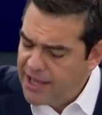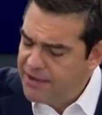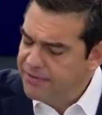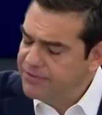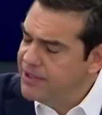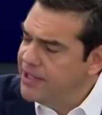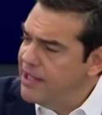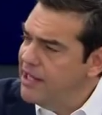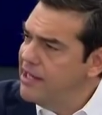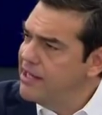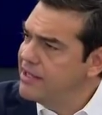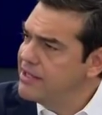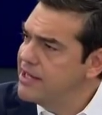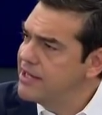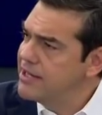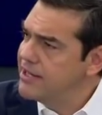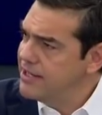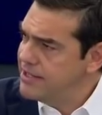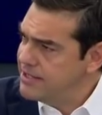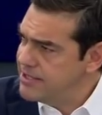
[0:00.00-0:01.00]
hurt our
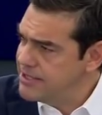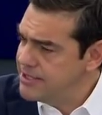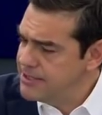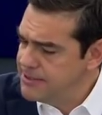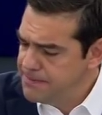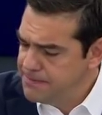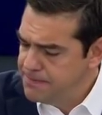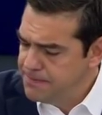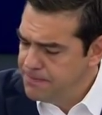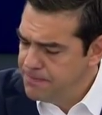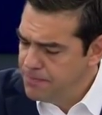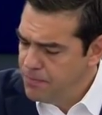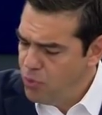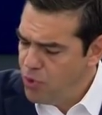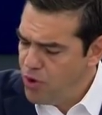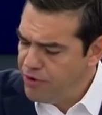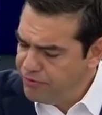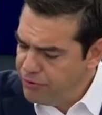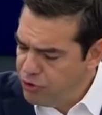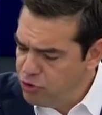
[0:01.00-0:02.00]
people.
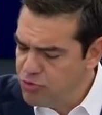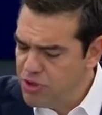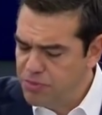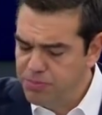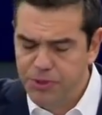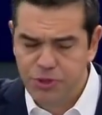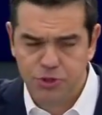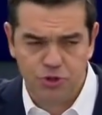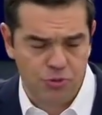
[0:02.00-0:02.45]
Let us,